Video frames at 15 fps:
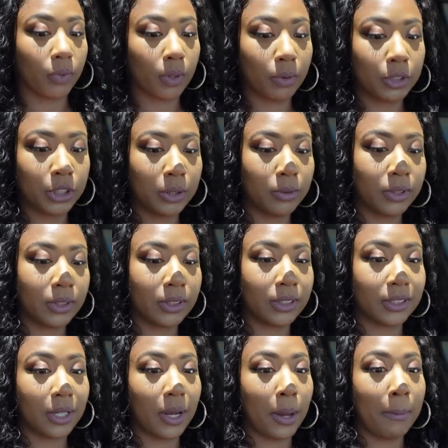when she
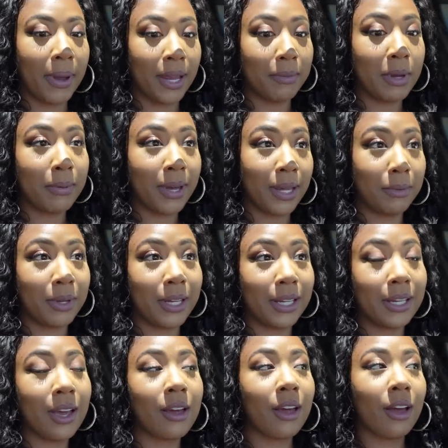was a
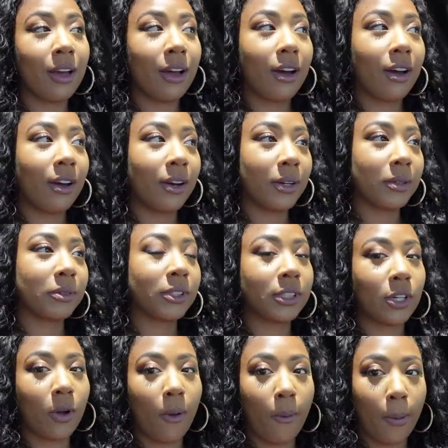baby.
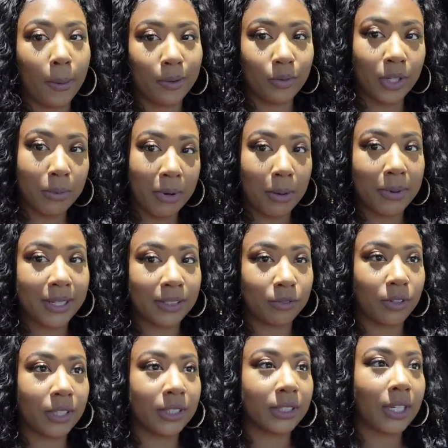So one of my best
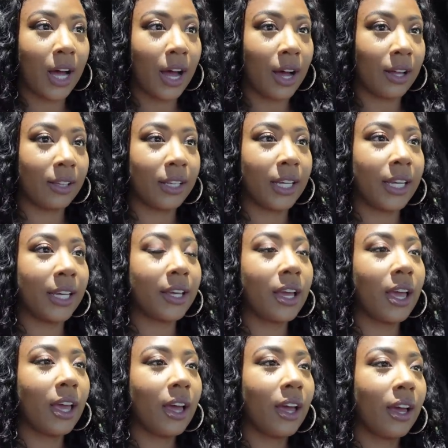friends, Holly,
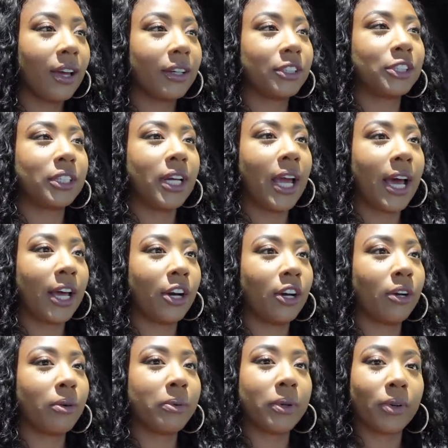she had
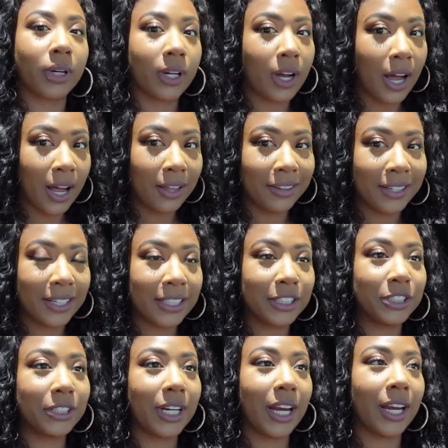her when we were in
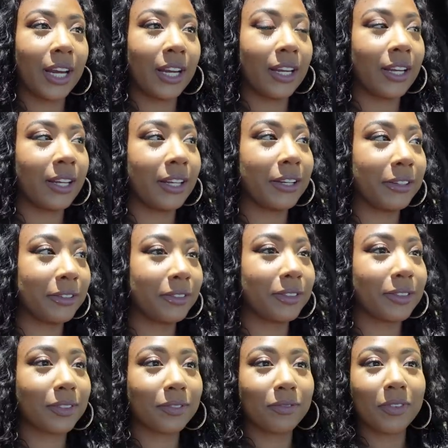college, and
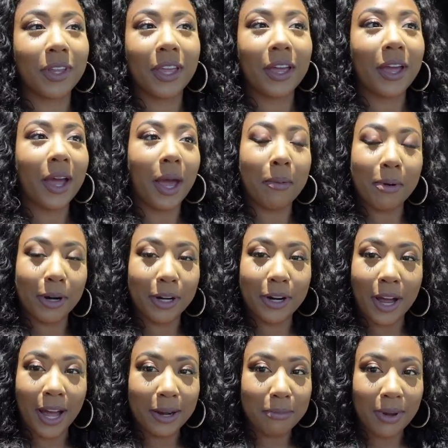I'm her
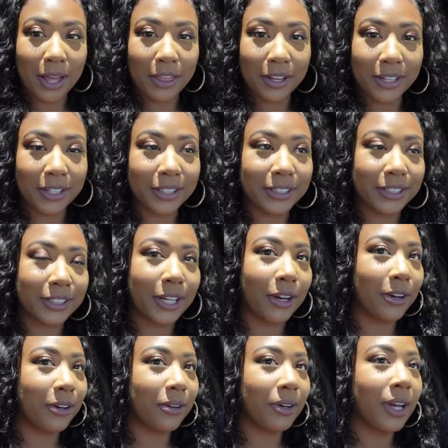godmother.
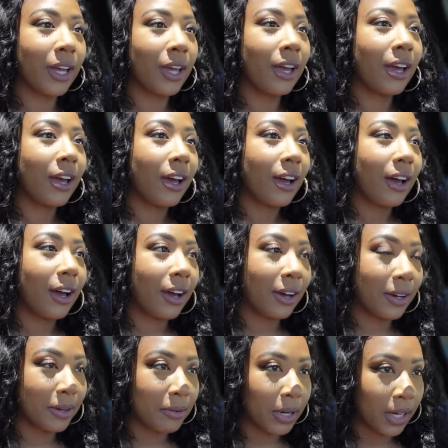So
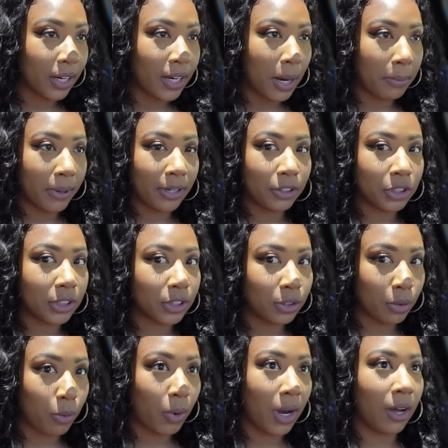I cannot believe she's
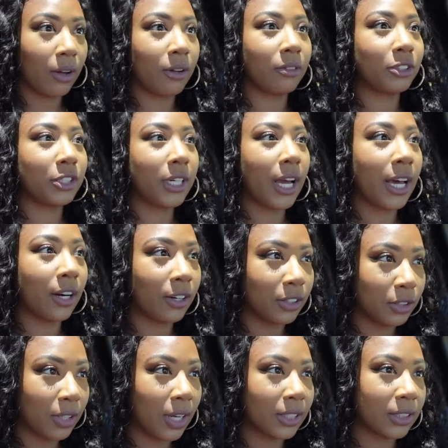12. She had her in
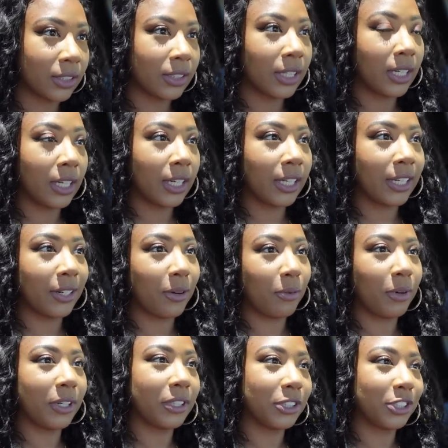2010,
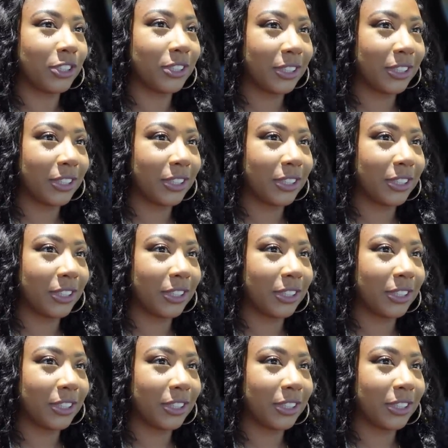which